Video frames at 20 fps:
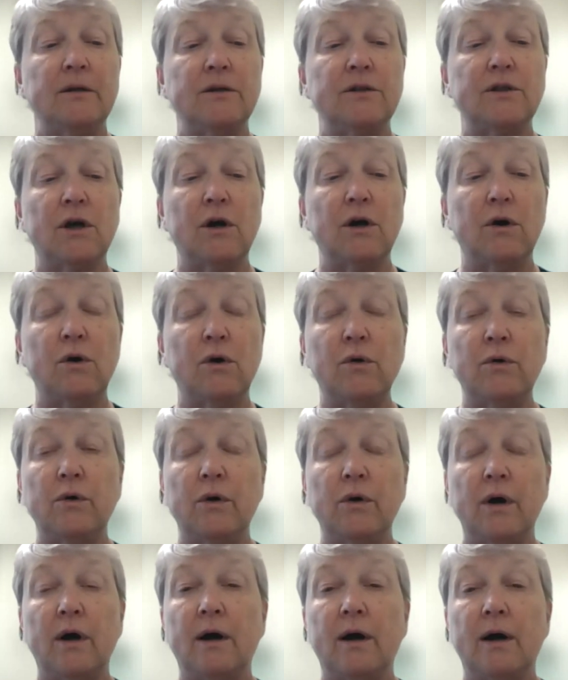
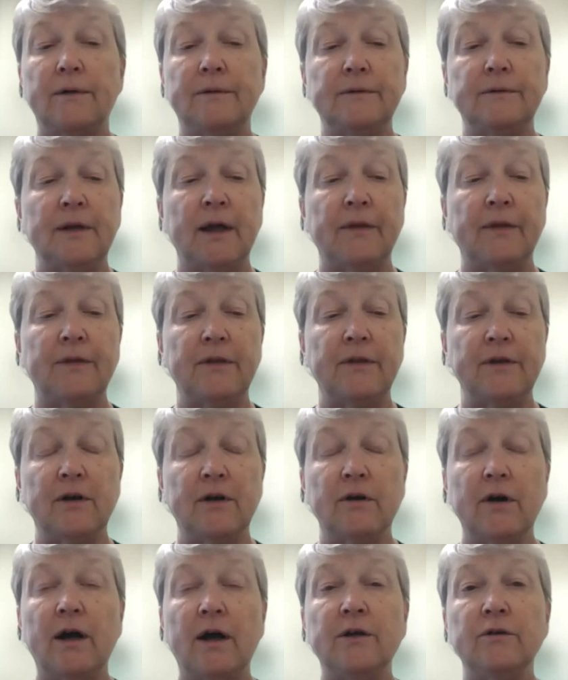So, uh, not that
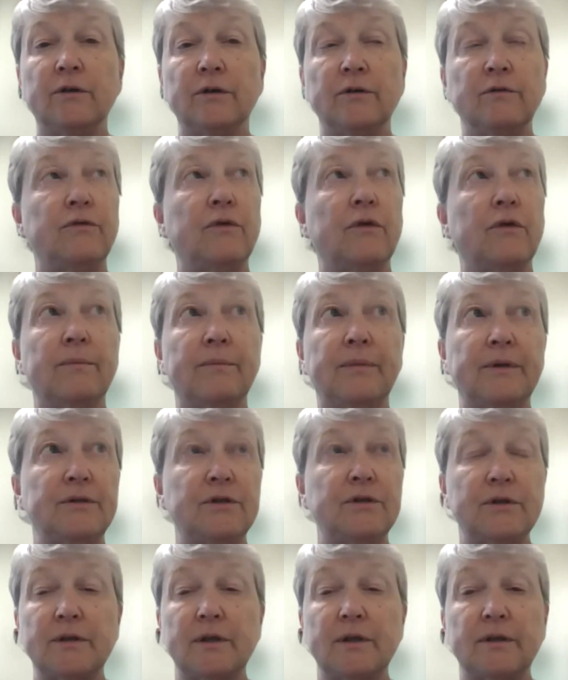they're underinformed, but
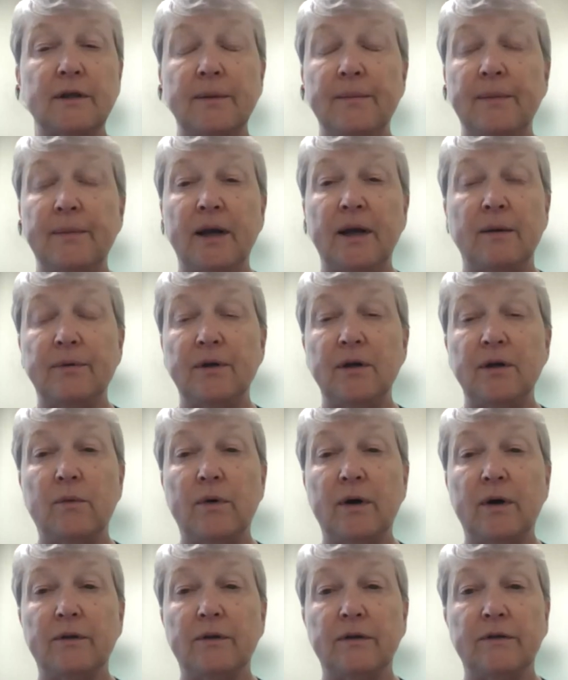just that they may not be
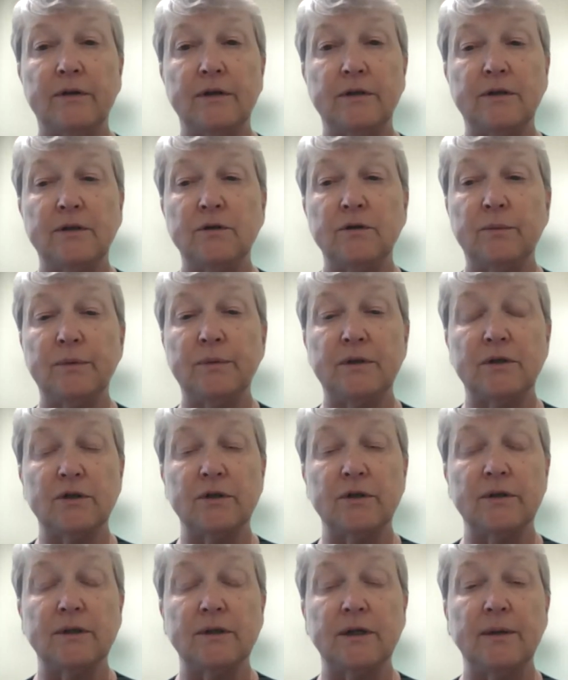aware that this new
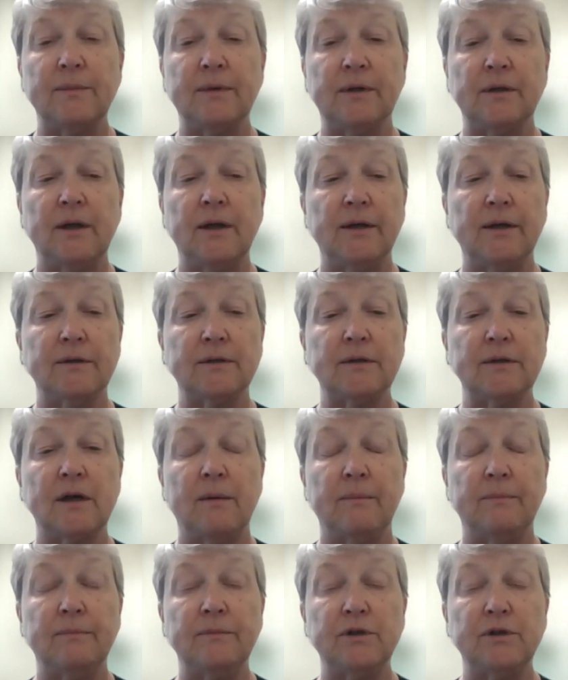position statement has
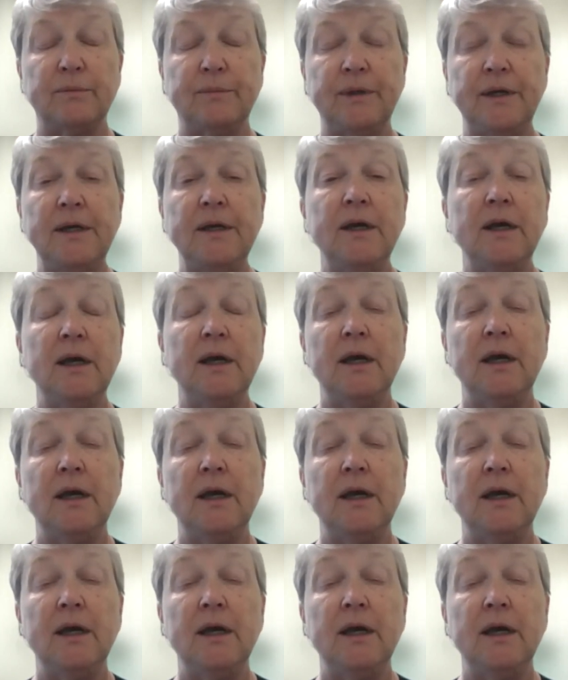come to be.